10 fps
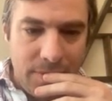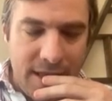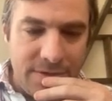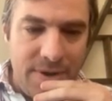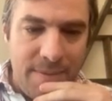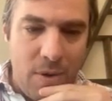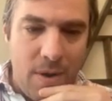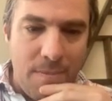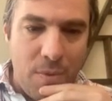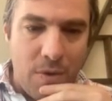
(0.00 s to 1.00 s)
that's when I
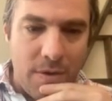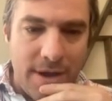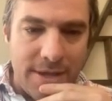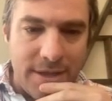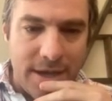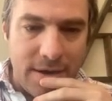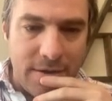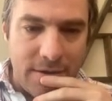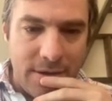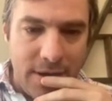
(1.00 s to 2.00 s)
bought more right
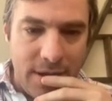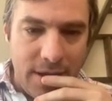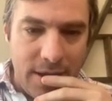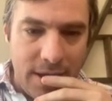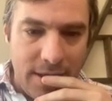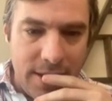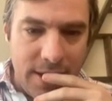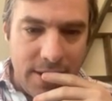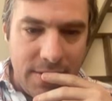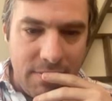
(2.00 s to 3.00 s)
there. And
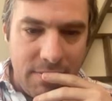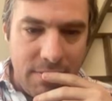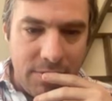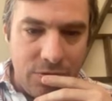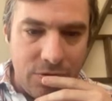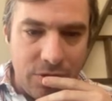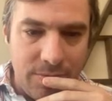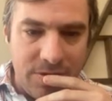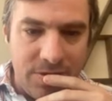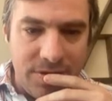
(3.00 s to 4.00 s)
then you should
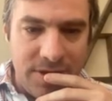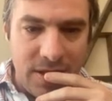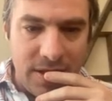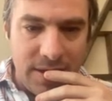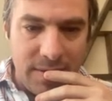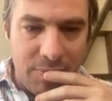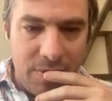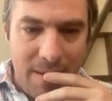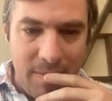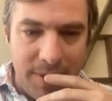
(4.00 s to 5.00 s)
have been selling
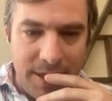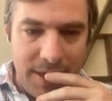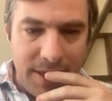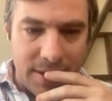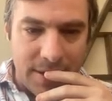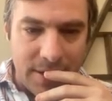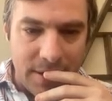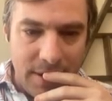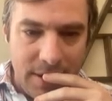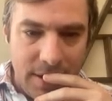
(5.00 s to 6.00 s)
probably here.
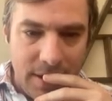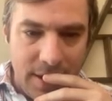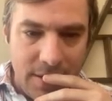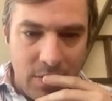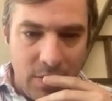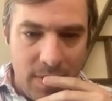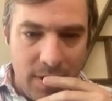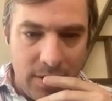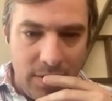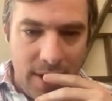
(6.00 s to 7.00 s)
I know it went
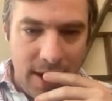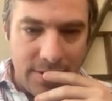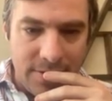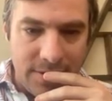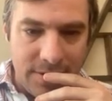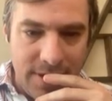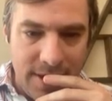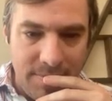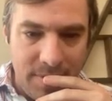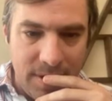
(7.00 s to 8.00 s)
a little higher since
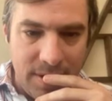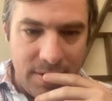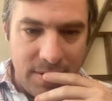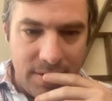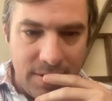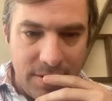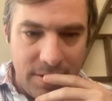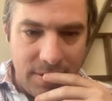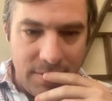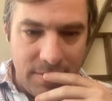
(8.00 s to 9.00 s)
then, but
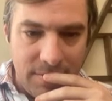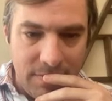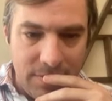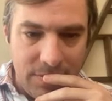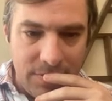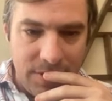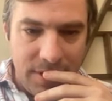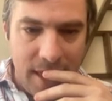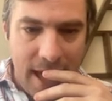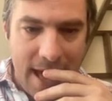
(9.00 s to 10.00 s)
when you see
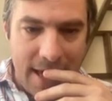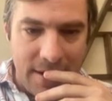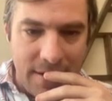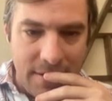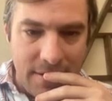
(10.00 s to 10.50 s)
that,